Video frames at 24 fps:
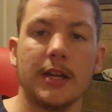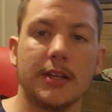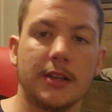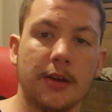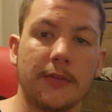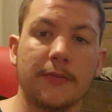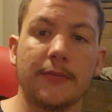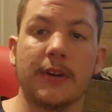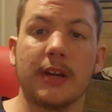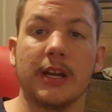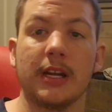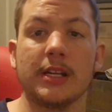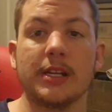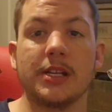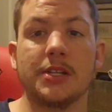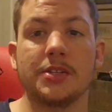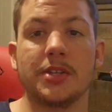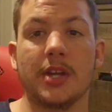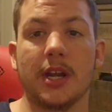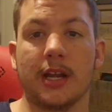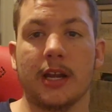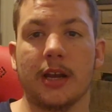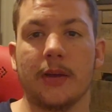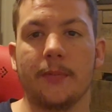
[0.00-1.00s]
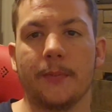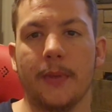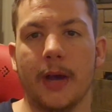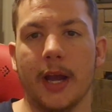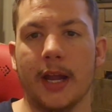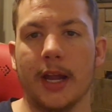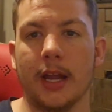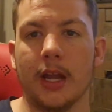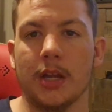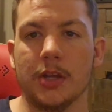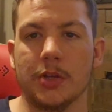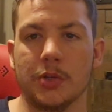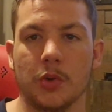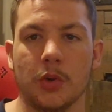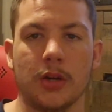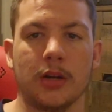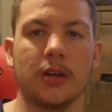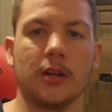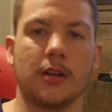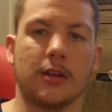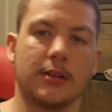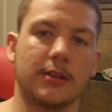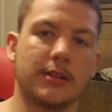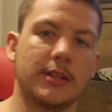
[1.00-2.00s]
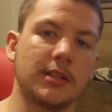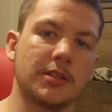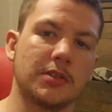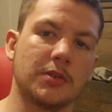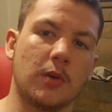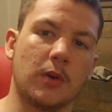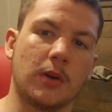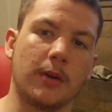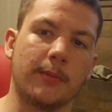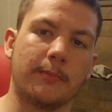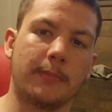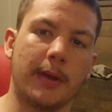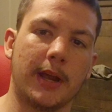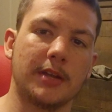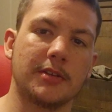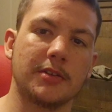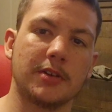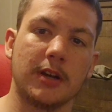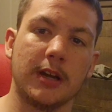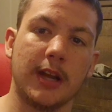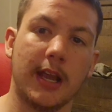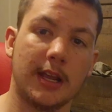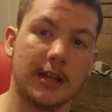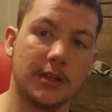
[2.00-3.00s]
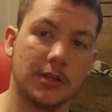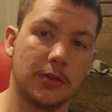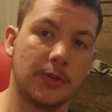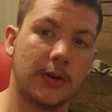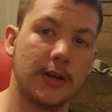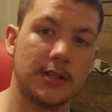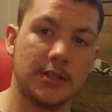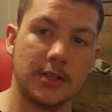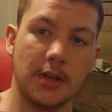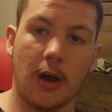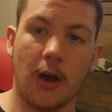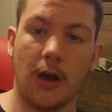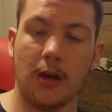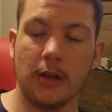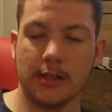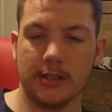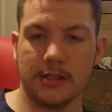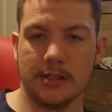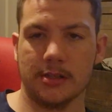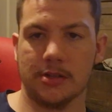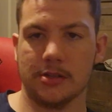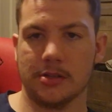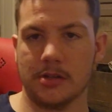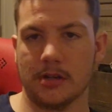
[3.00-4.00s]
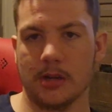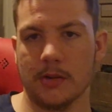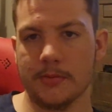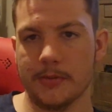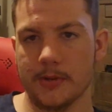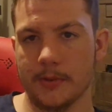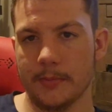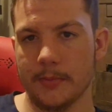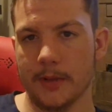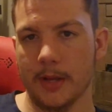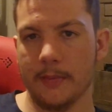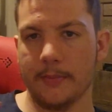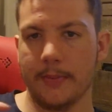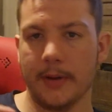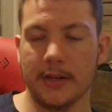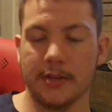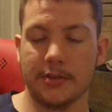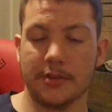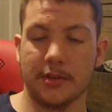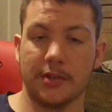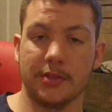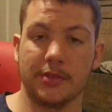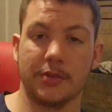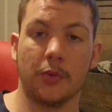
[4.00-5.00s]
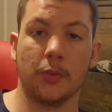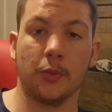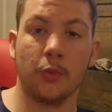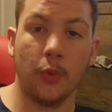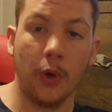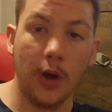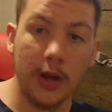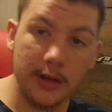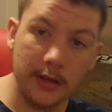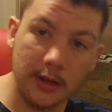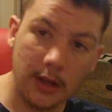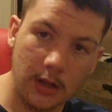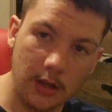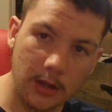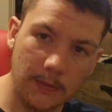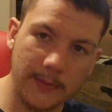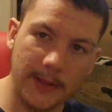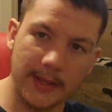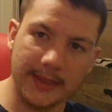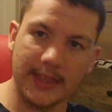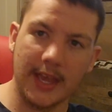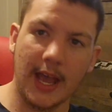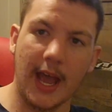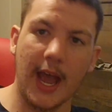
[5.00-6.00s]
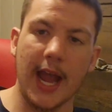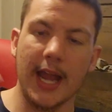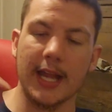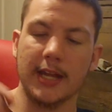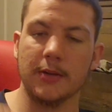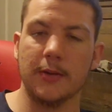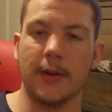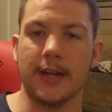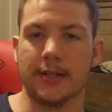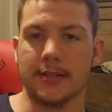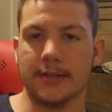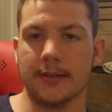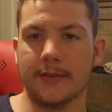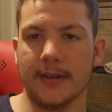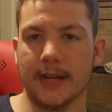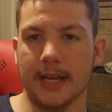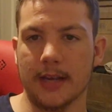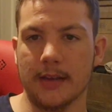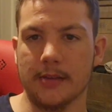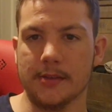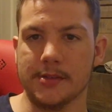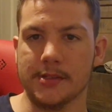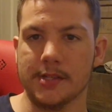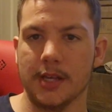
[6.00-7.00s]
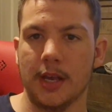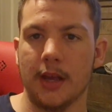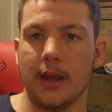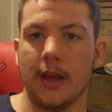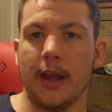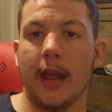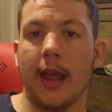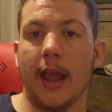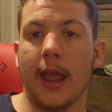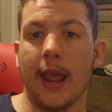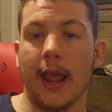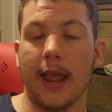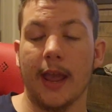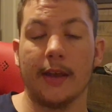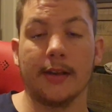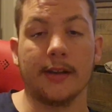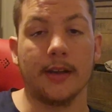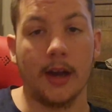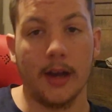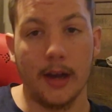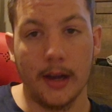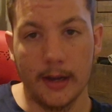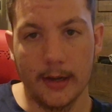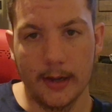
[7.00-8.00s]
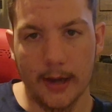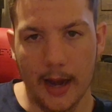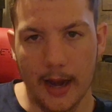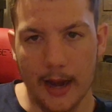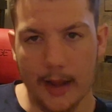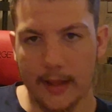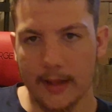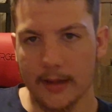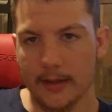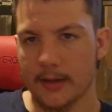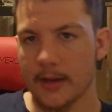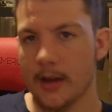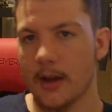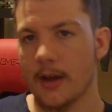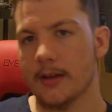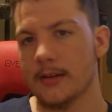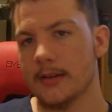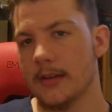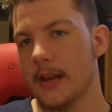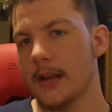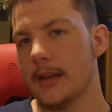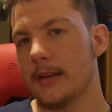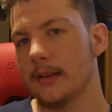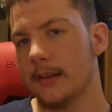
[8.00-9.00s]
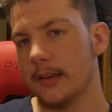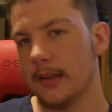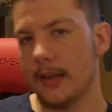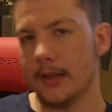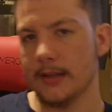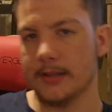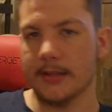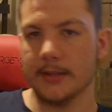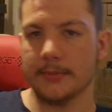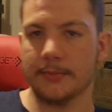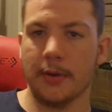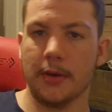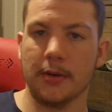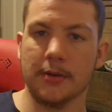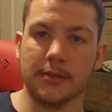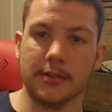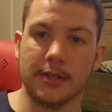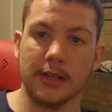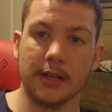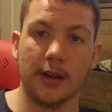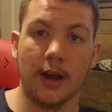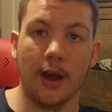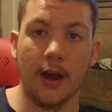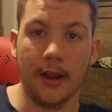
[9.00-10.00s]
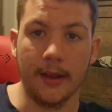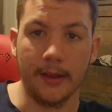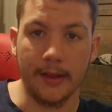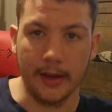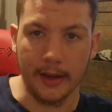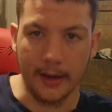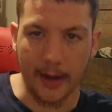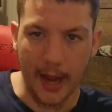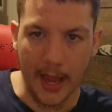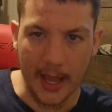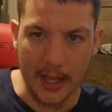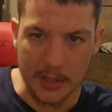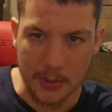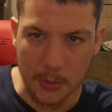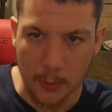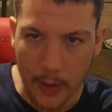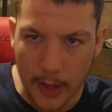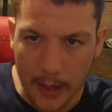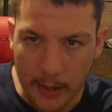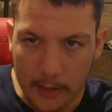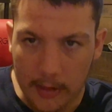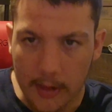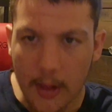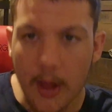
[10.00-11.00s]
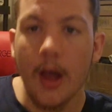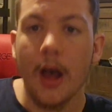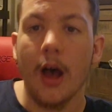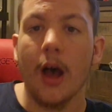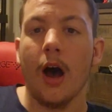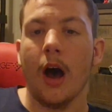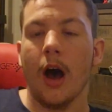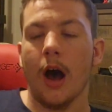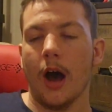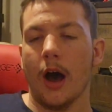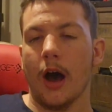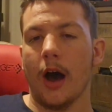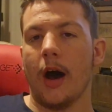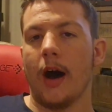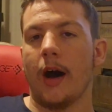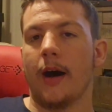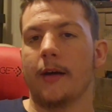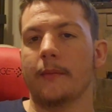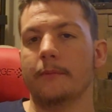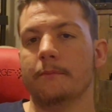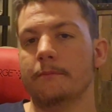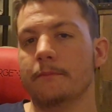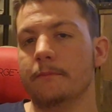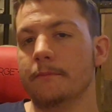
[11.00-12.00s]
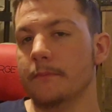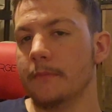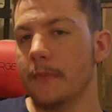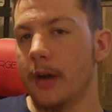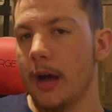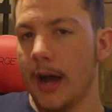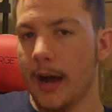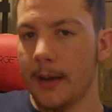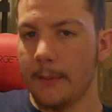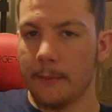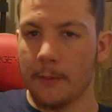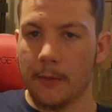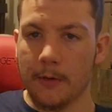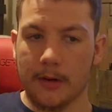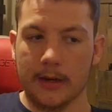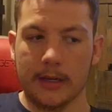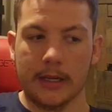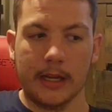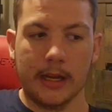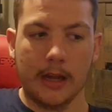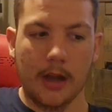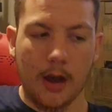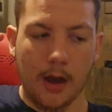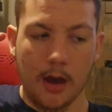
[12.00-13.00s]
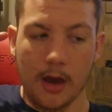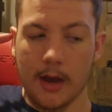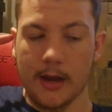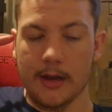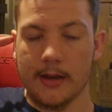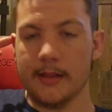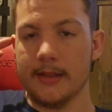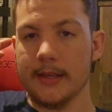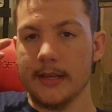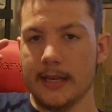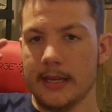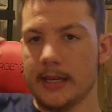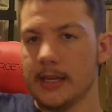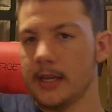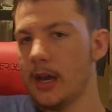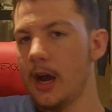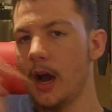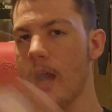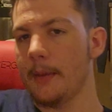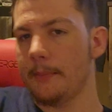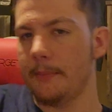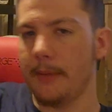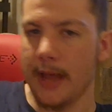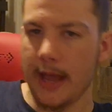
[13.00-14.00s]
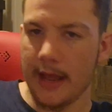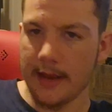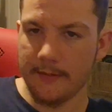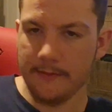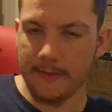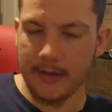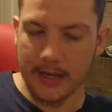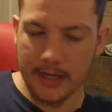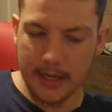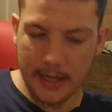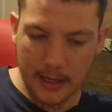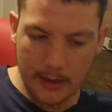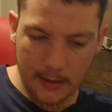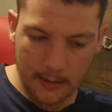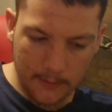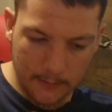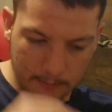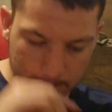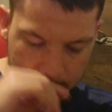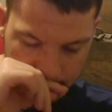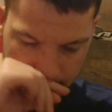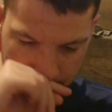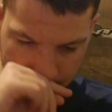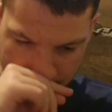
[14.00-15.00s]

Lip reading: don't forget to check out my Twitter, Discord, Patreon, and Twitch. All in the description below. Patreon's $1 a month. I do extra videos, and unedited content gets posted on there as well. I'm working on the Cuphead video.